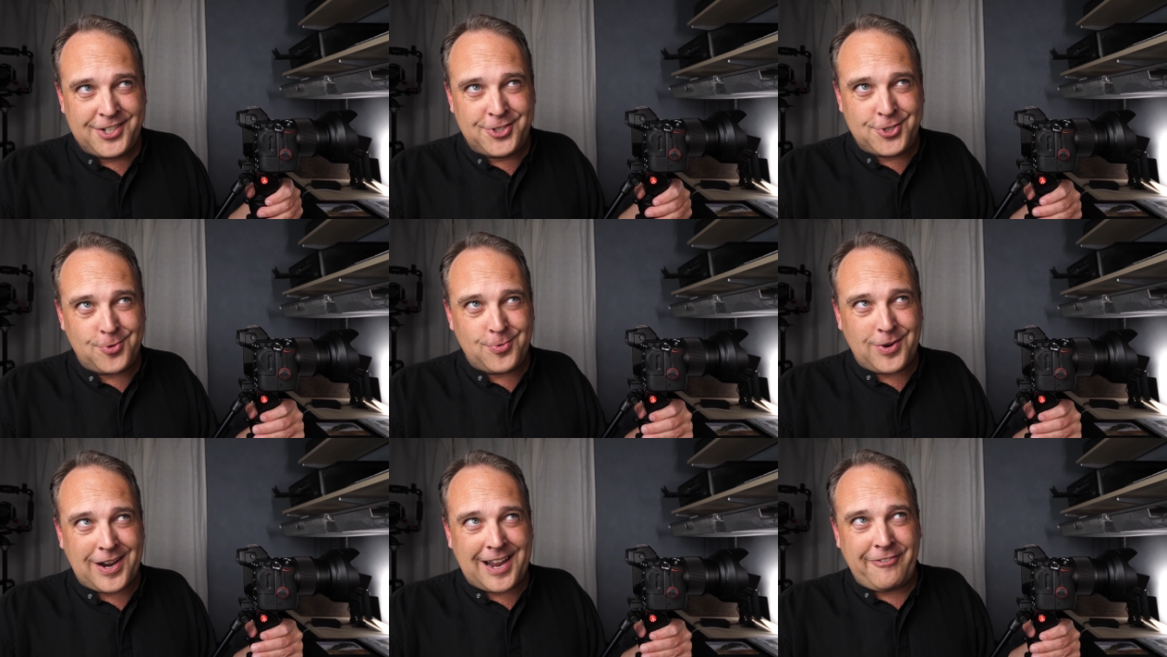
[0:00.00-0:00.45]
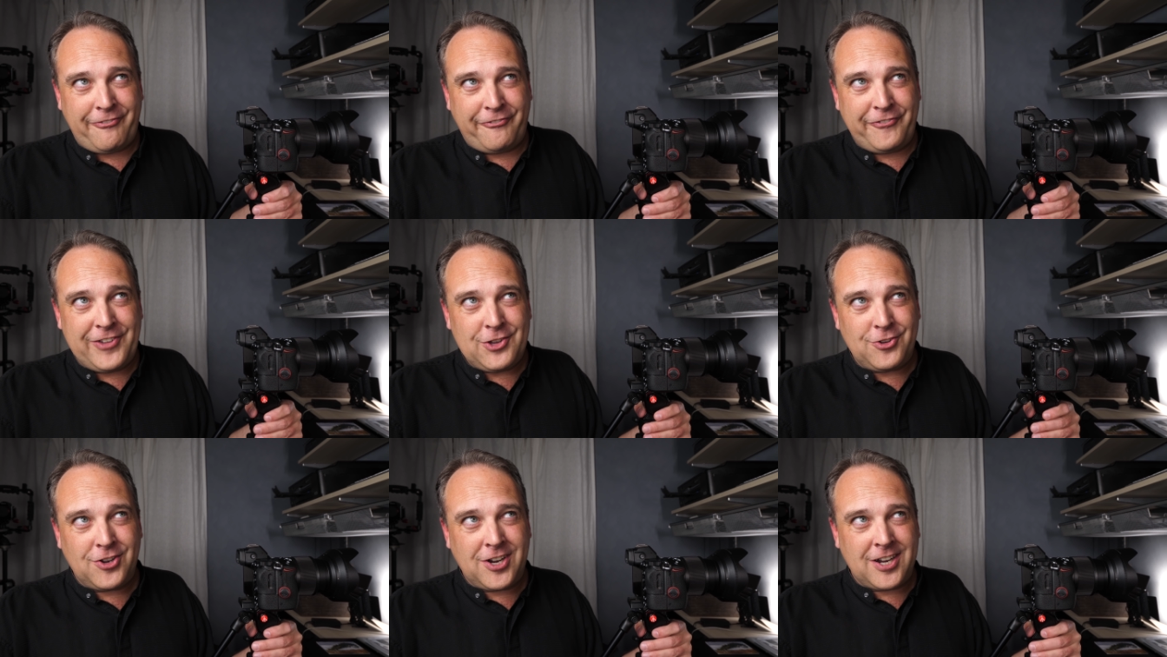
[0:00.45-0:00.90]
Do I
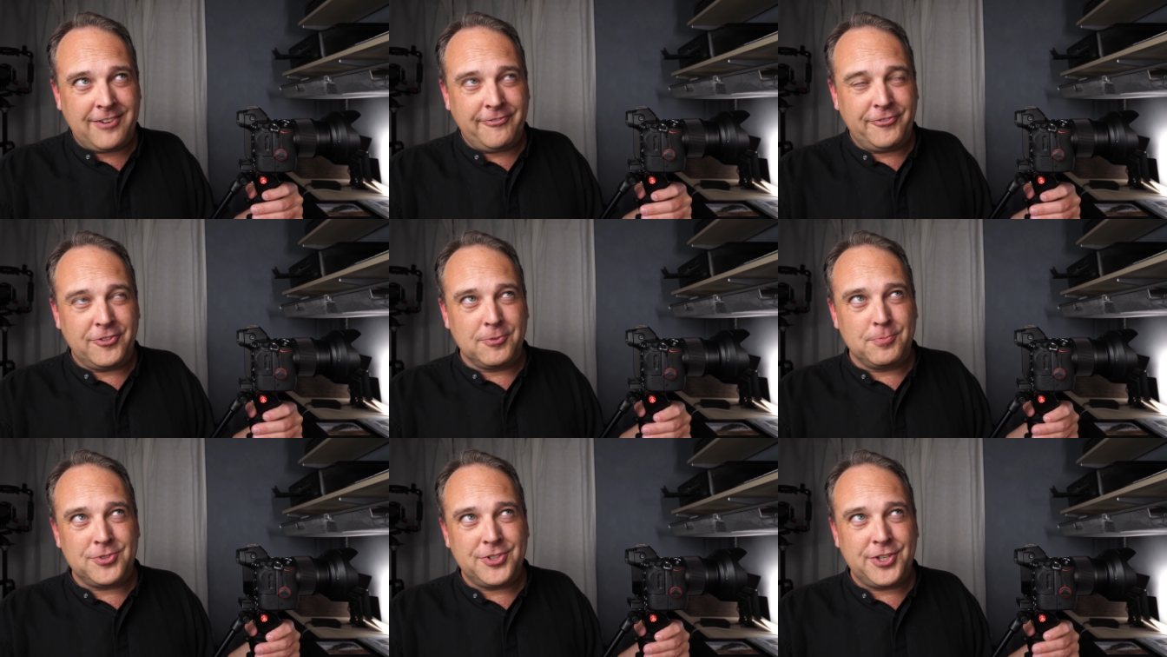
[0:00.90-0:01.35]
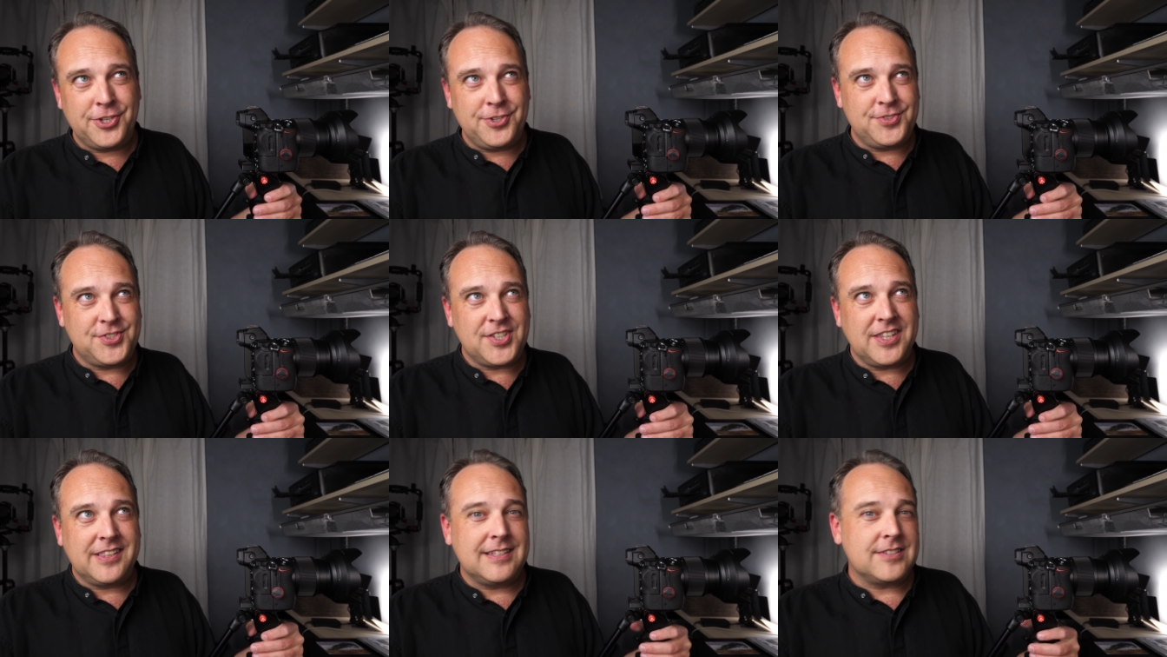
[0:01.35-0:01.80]
feel comfortable
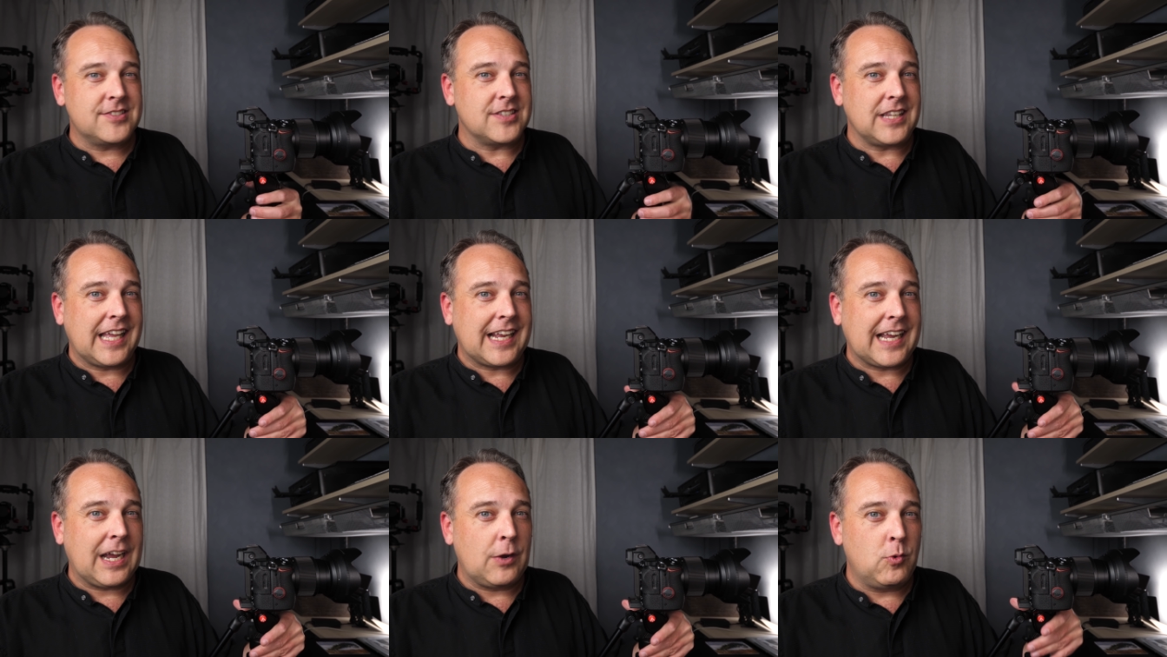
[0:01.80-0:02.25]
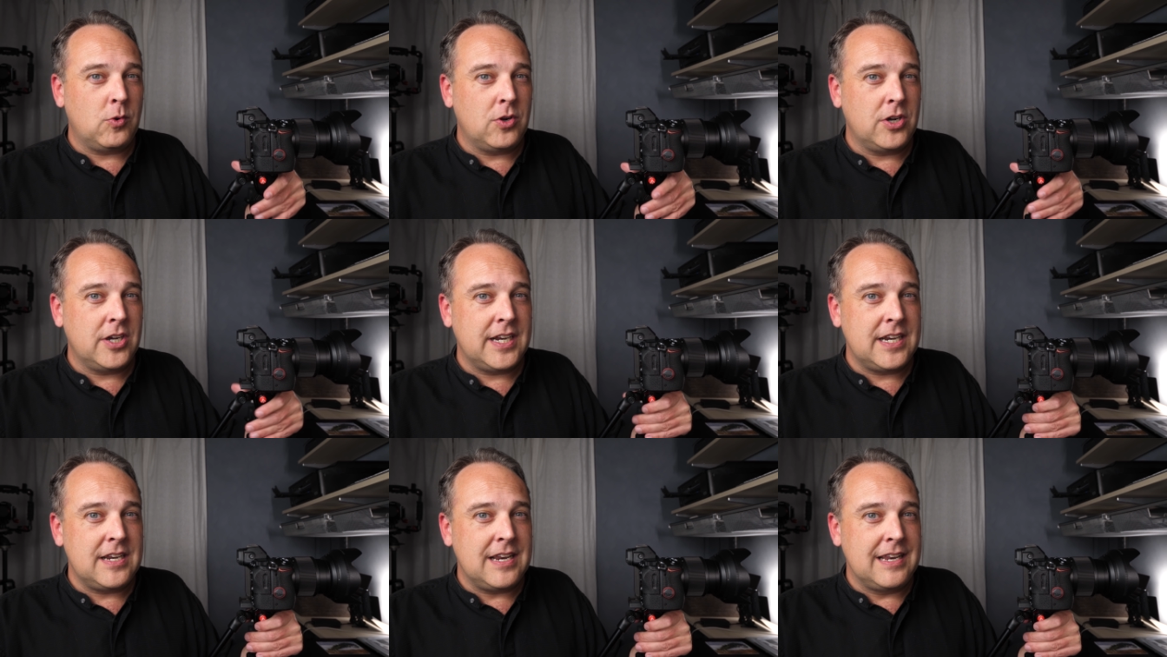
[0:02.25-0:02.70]
using this like I
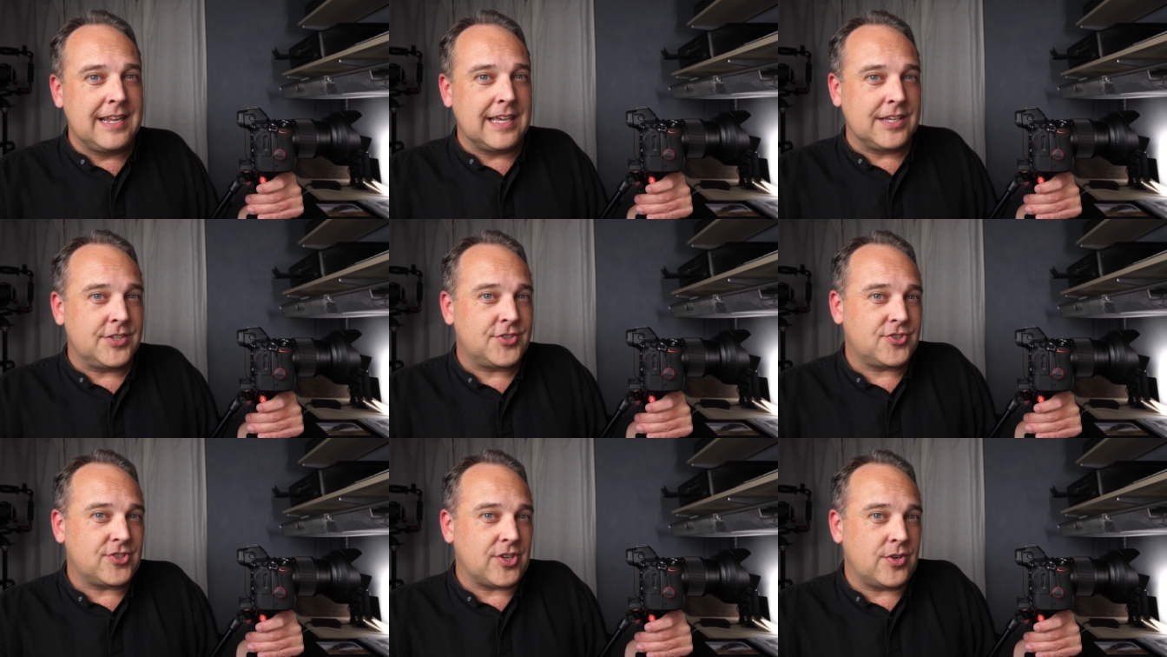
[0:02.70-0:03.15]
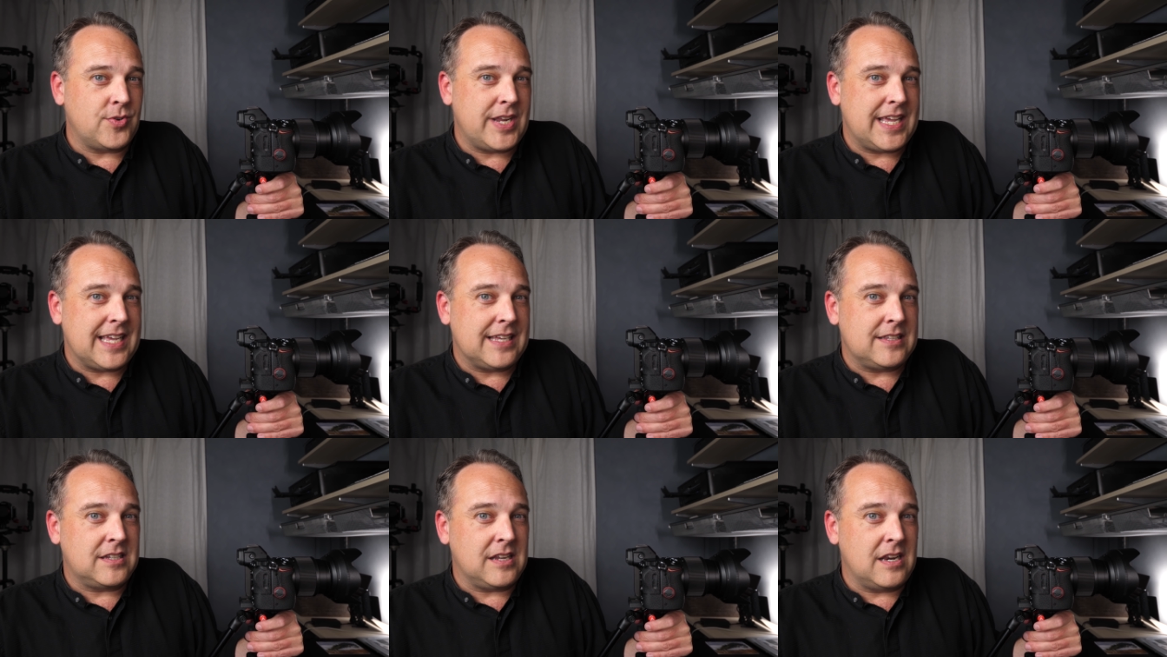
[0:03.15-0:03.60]
would a
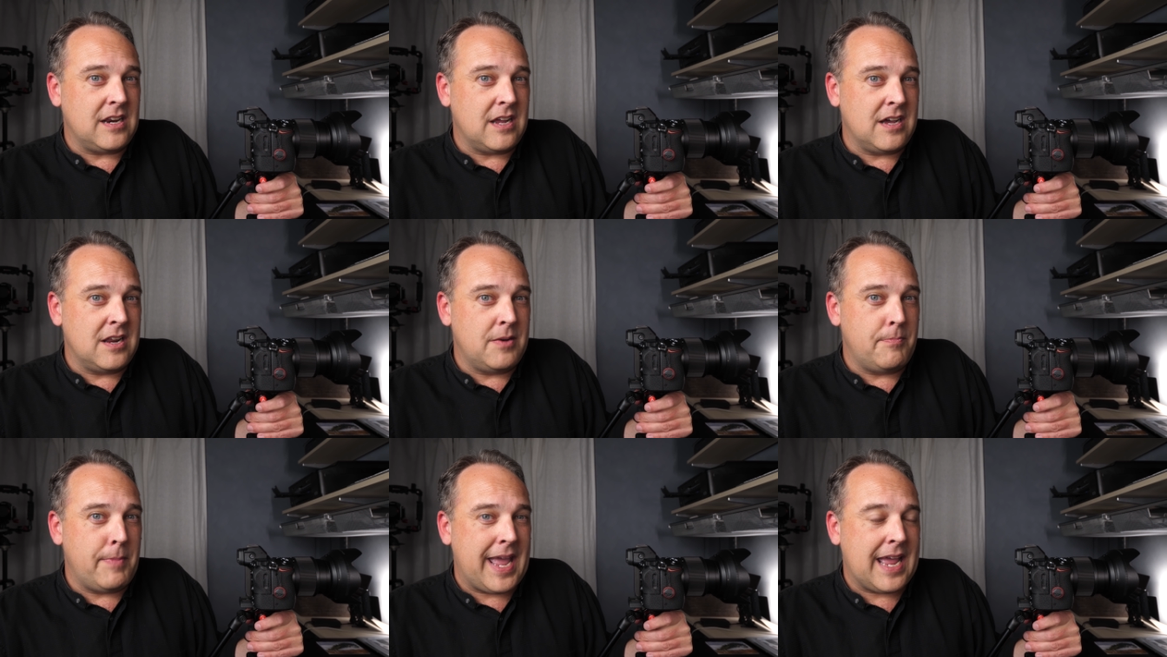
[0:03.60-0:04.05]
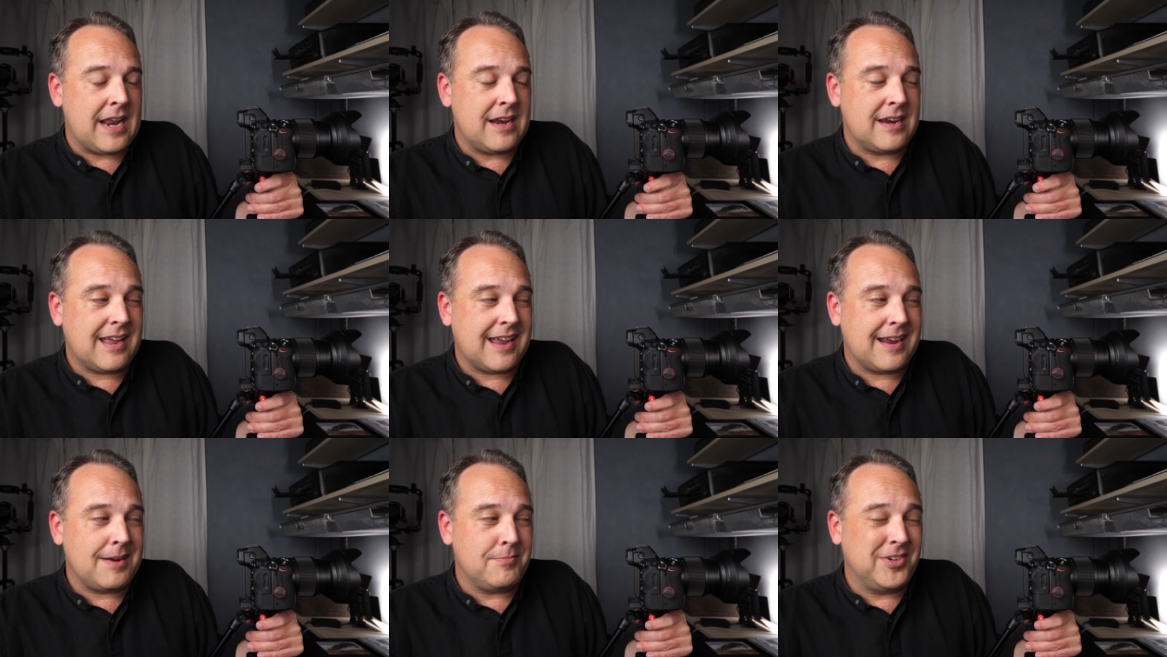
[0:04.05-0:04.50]
Sony as an
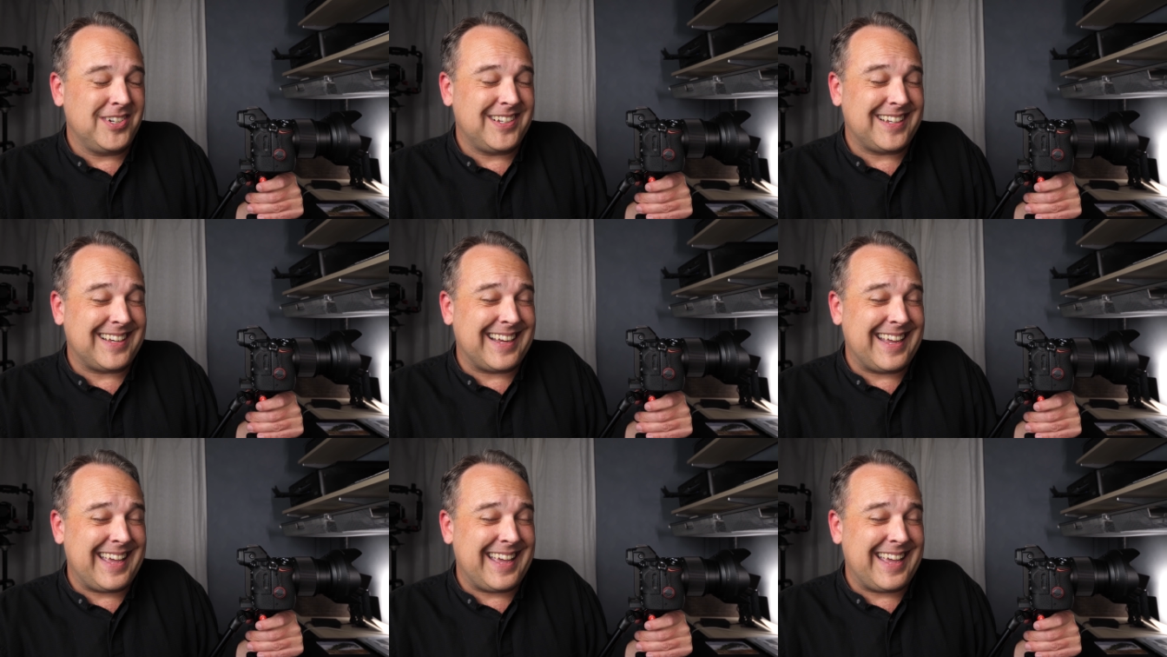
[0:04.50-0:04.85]
unmanned camera?